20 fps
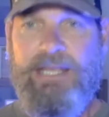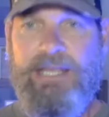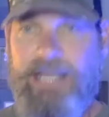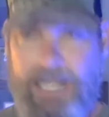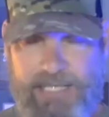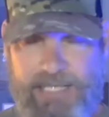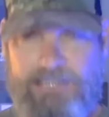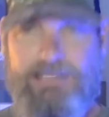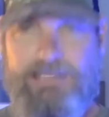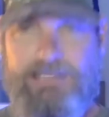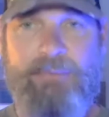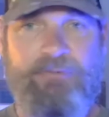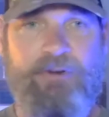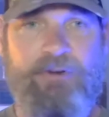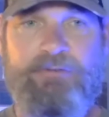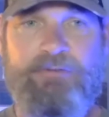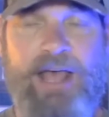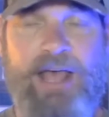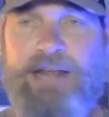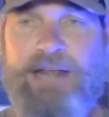except
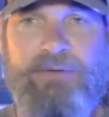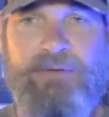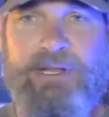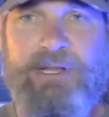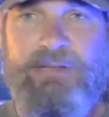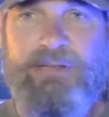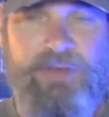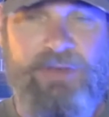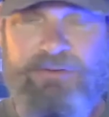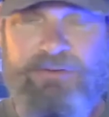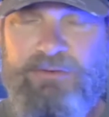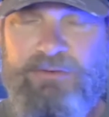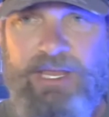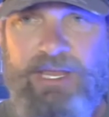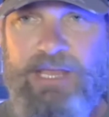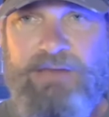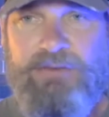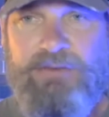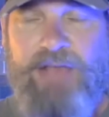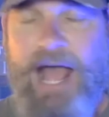for veterans, is
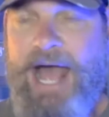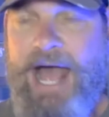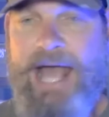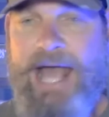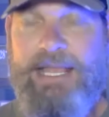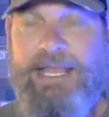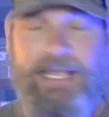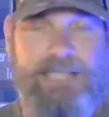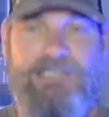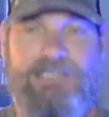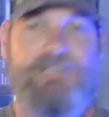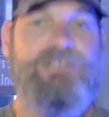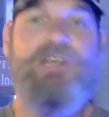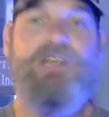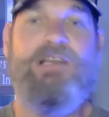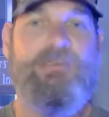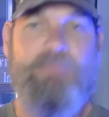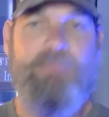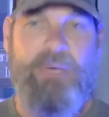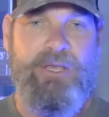is uh, it's
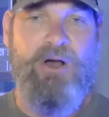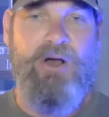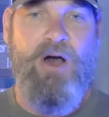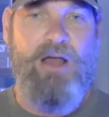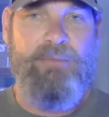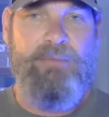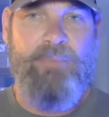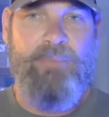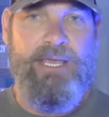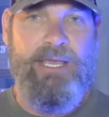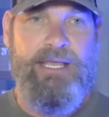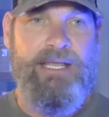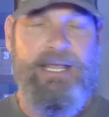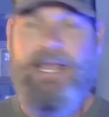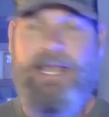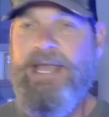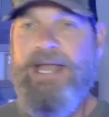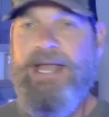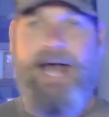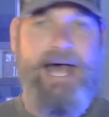just beyond
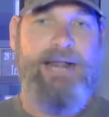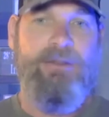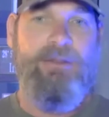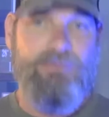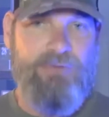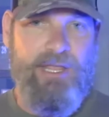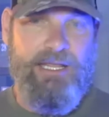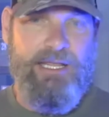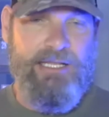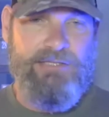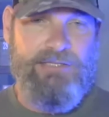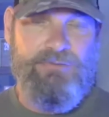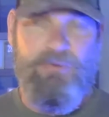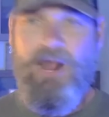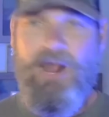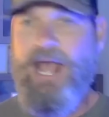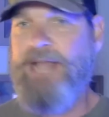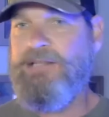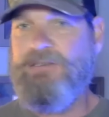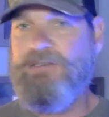me. I don't think it's
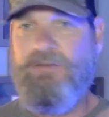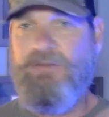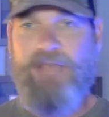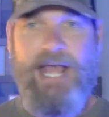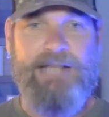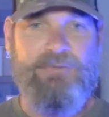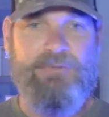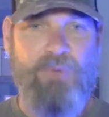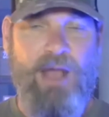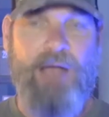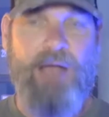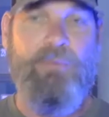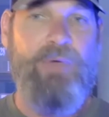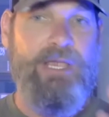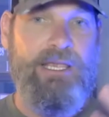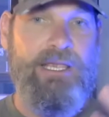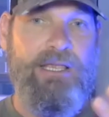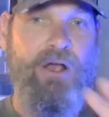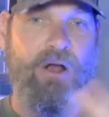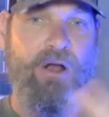right. So that's why
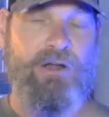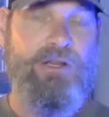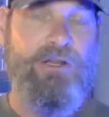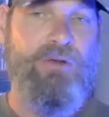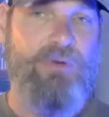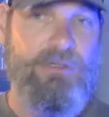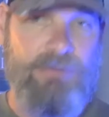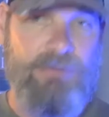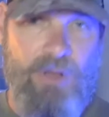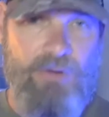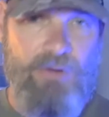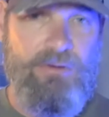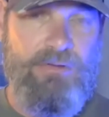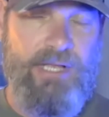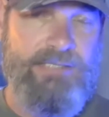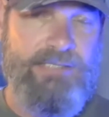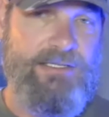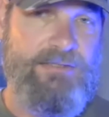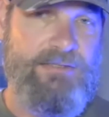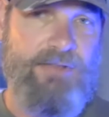we are doing local
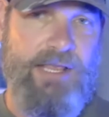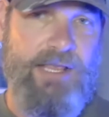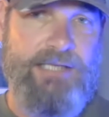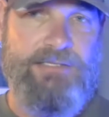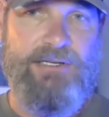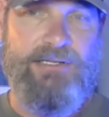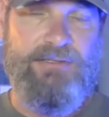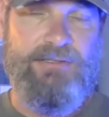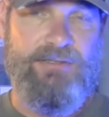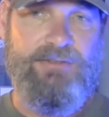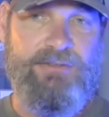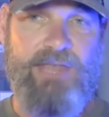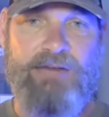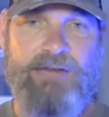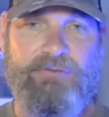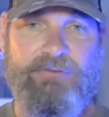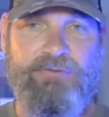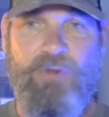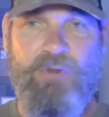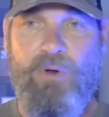legislation at the
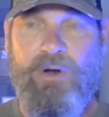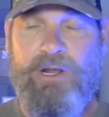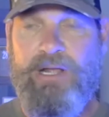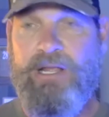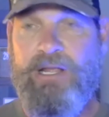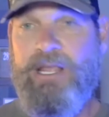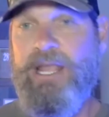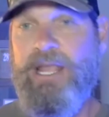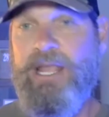state of Florida.